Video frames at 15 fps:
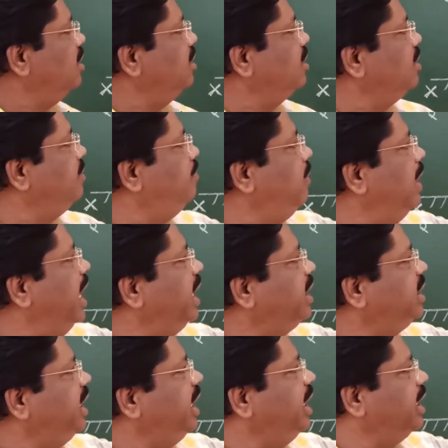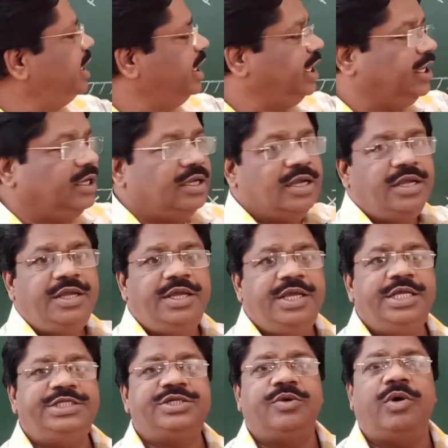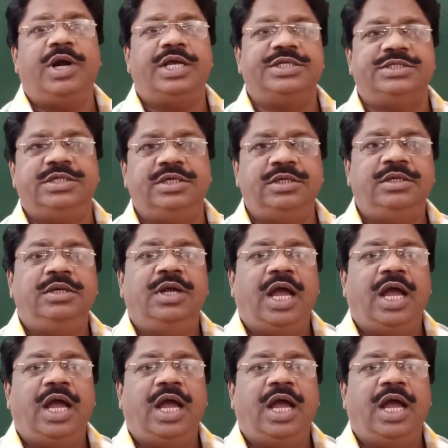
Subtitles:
reflected ray is called as the